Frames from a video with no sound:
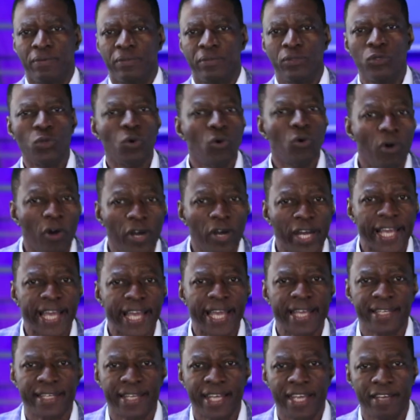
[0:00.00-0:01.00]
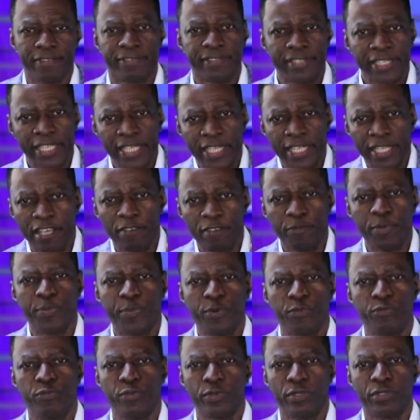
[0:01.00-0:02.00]
No hunger in heaven. He gave
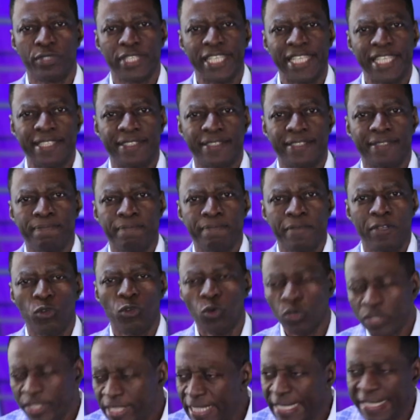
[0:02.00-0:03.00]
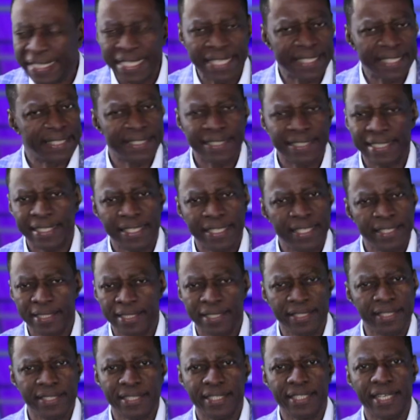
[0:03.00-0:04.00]
people food to eat. No sicknesses and
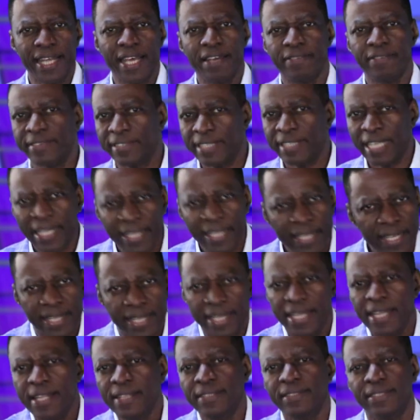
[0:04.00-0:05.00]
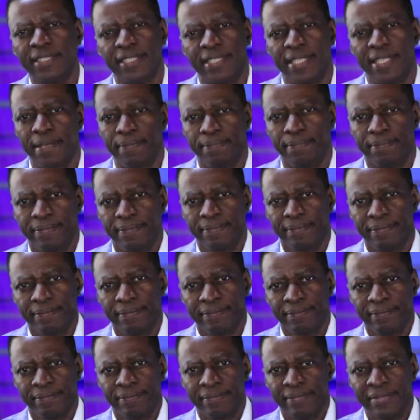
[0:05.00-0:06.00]
diseases in heaven. He healed them.
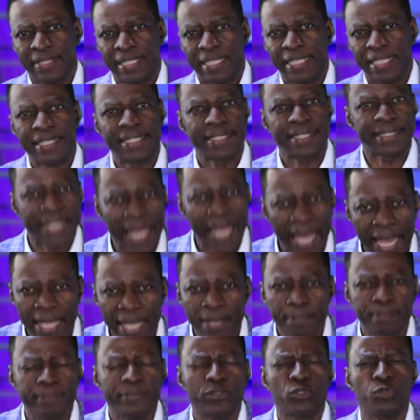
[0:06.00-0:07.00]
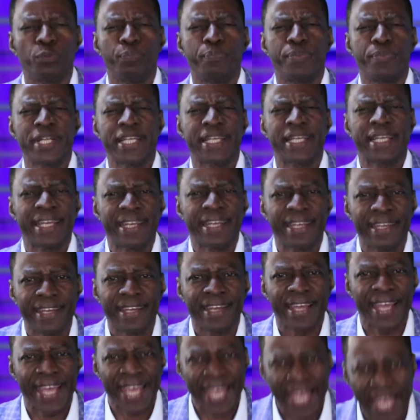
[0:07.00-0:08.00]
It's time to bring
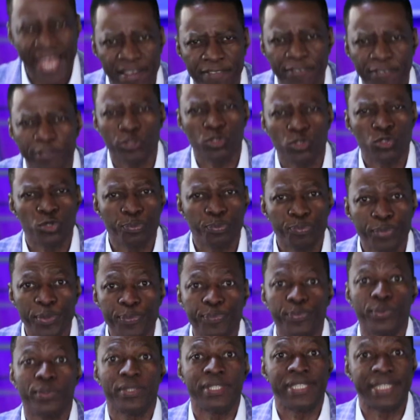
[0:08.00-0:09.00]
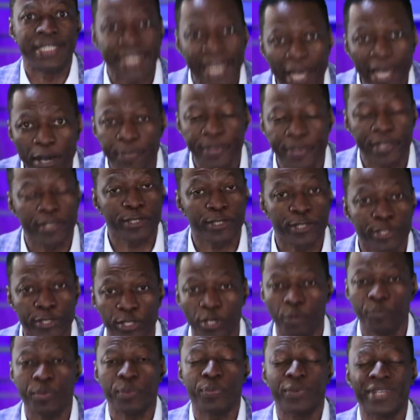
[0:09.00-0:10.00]
heaven to people now, because
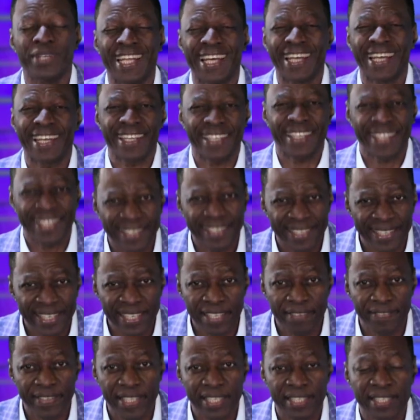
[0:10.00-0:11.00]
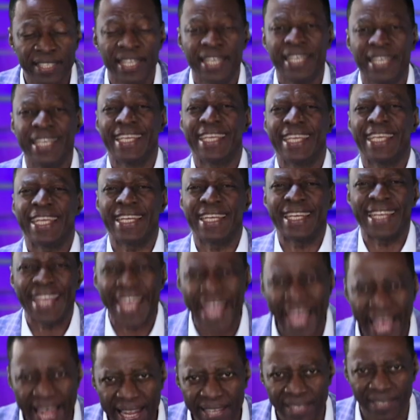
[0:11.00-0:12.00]
some people are living in
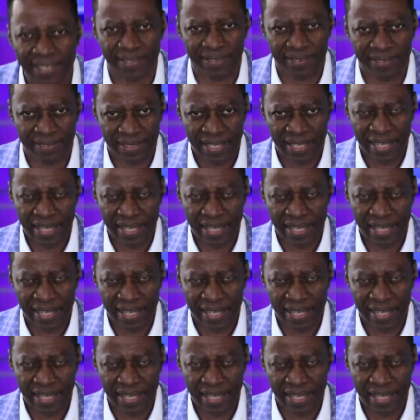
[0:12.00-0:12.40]
hell